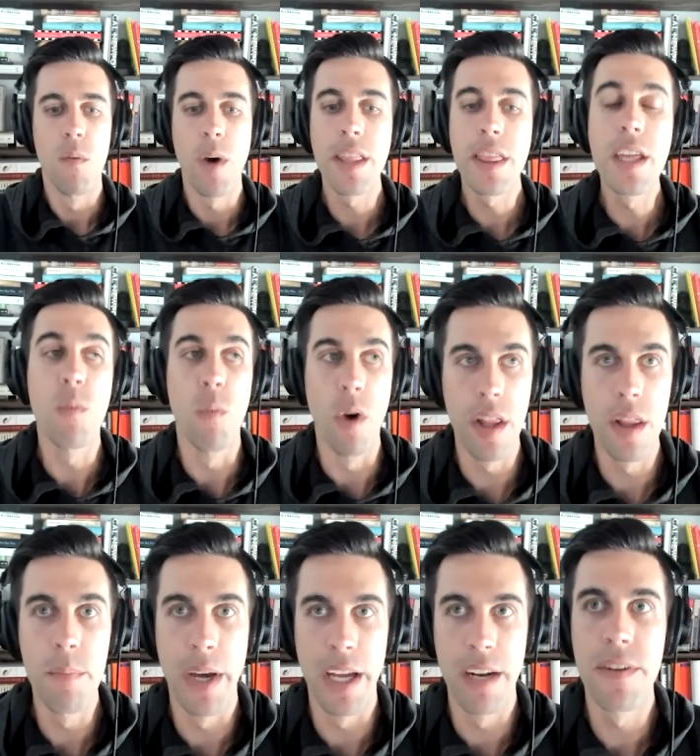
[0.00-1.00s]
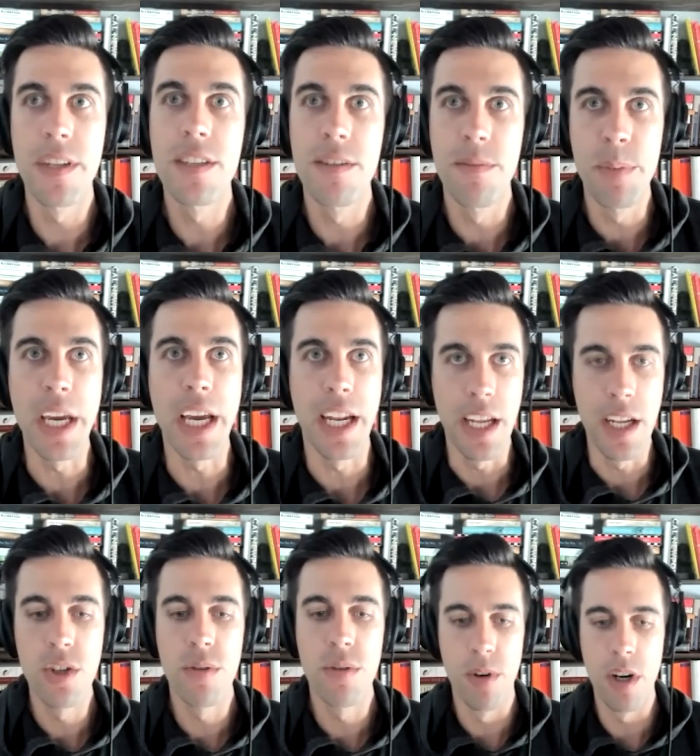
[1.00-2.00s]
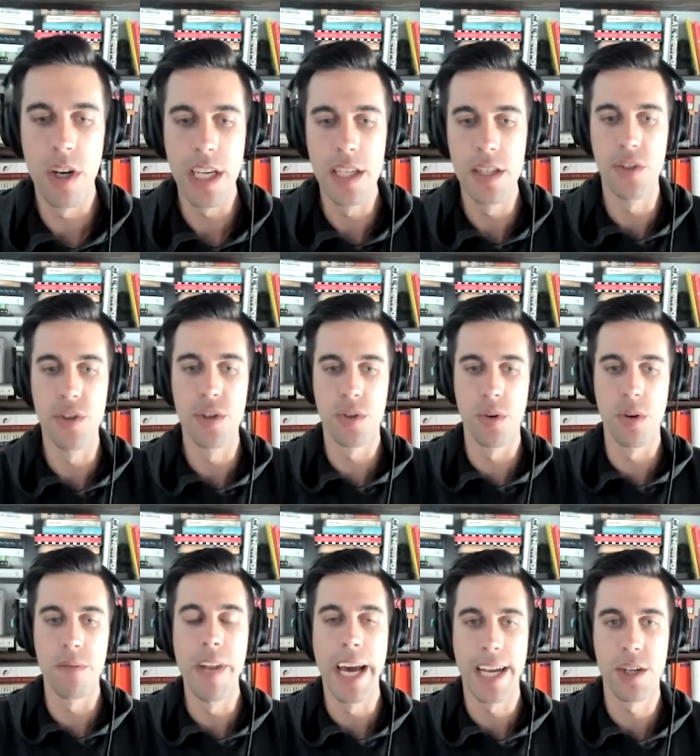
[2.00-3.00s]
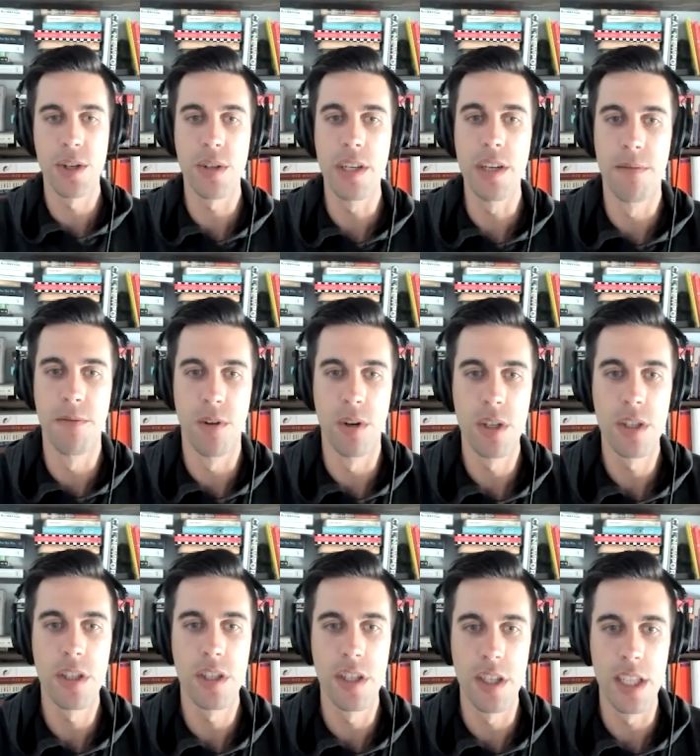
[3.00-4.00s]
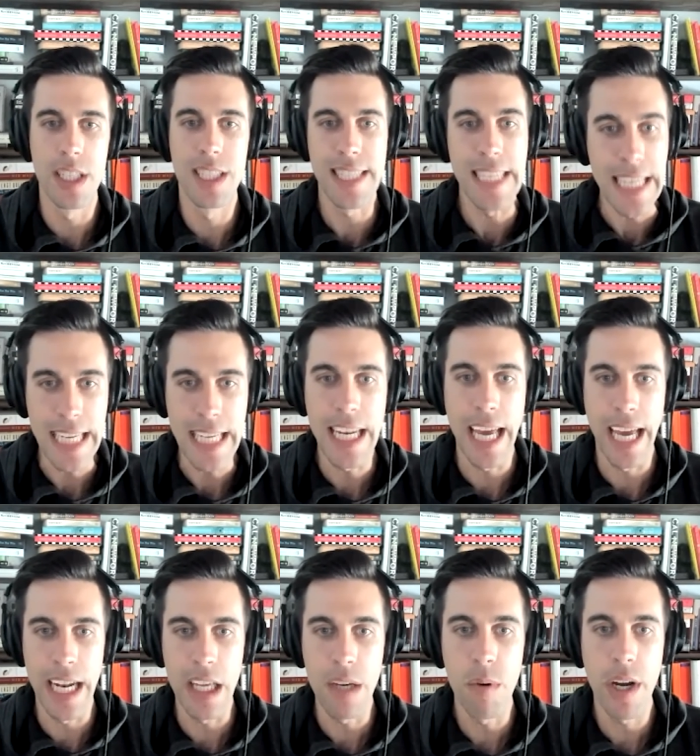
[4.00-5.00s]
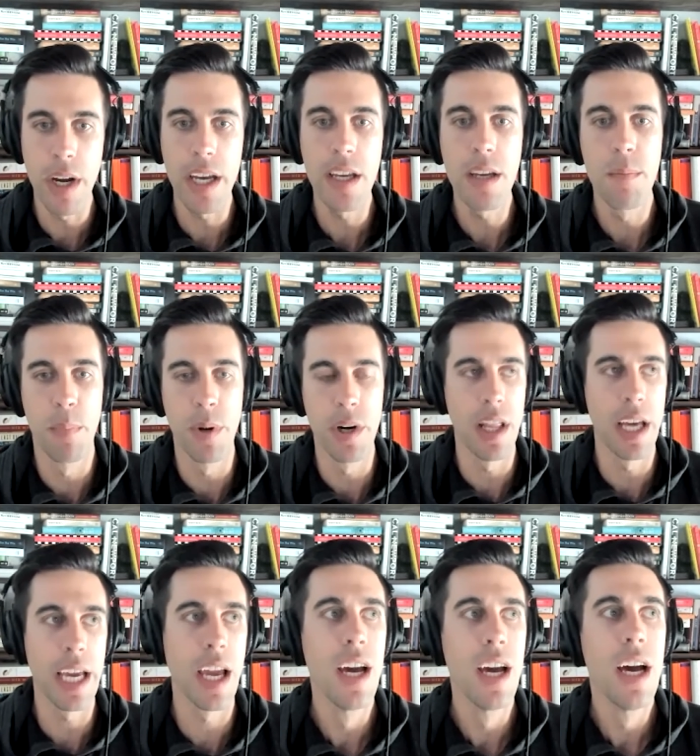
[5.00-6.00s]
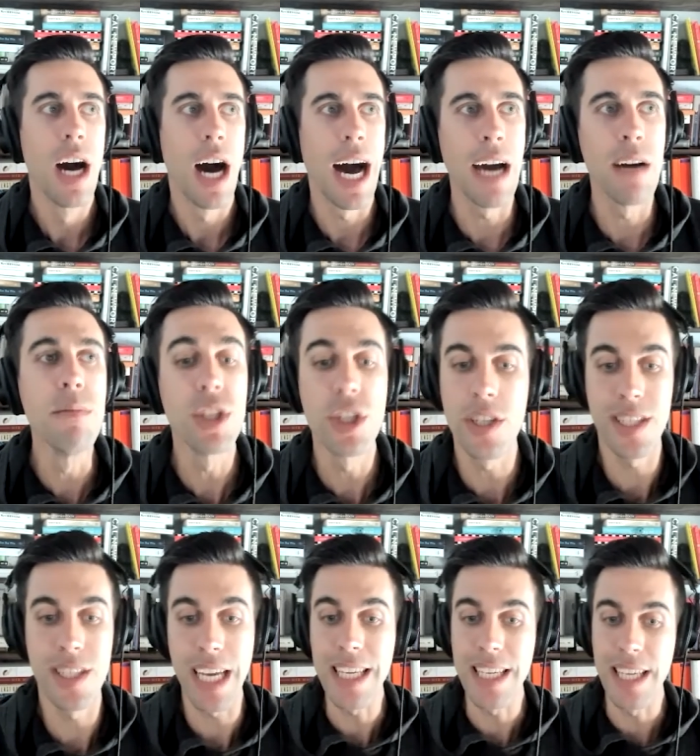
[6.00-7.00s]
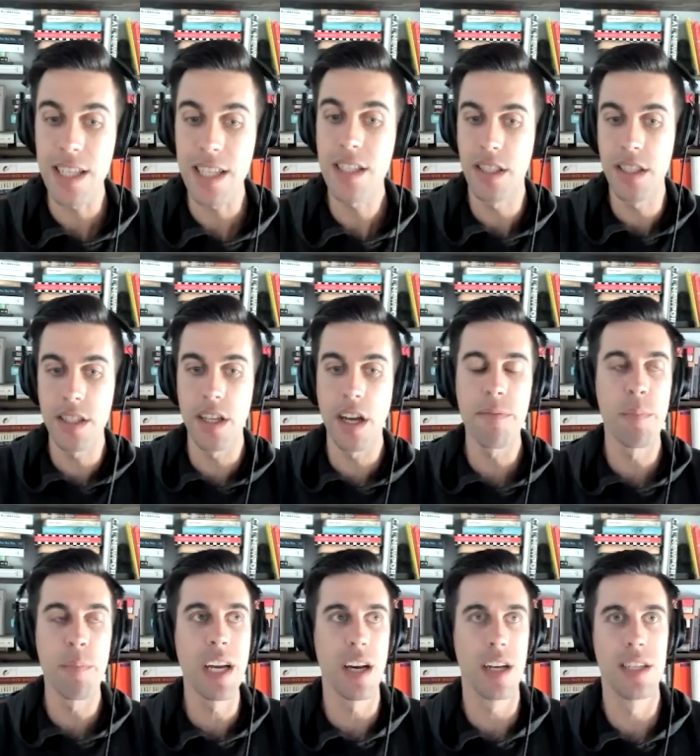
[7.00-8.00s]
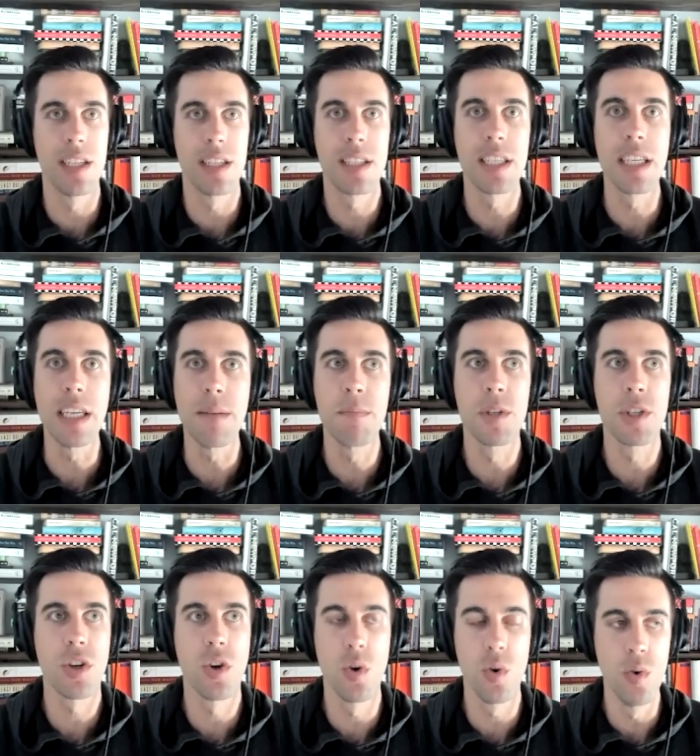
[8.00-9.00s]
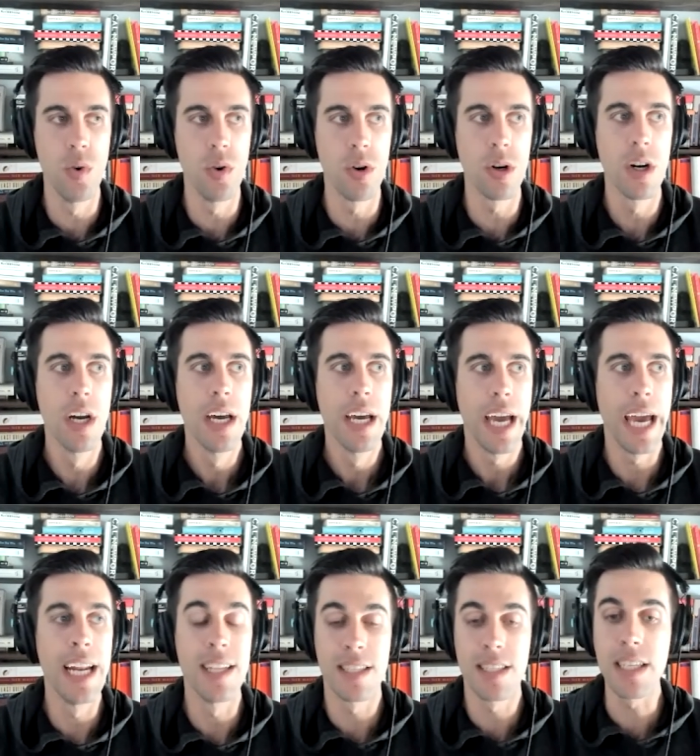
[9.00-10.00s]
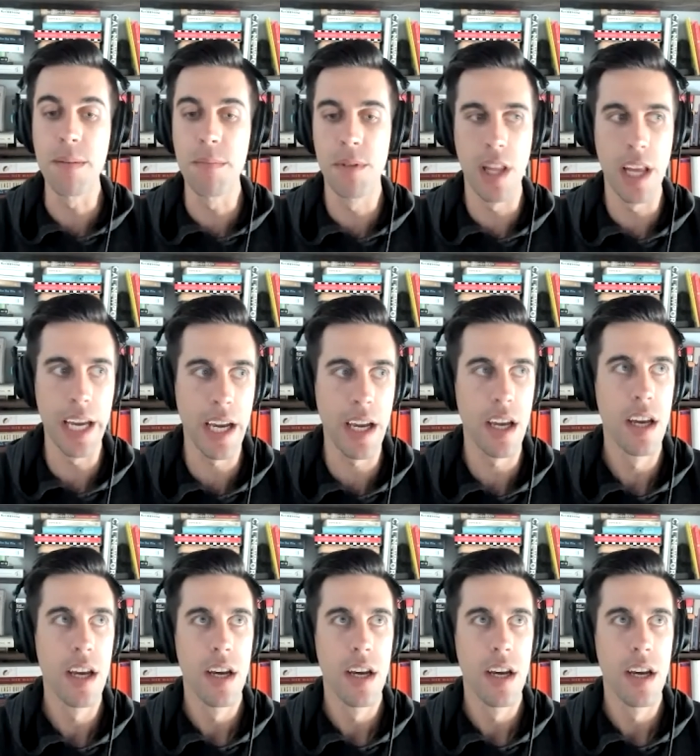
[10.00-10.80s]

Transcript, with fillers: Well, I think one of the benefits of being an introvert is you're sort of naturally averse to seeing anyway. But like, I would just say yes to stuff because it seemed cool and it seemed like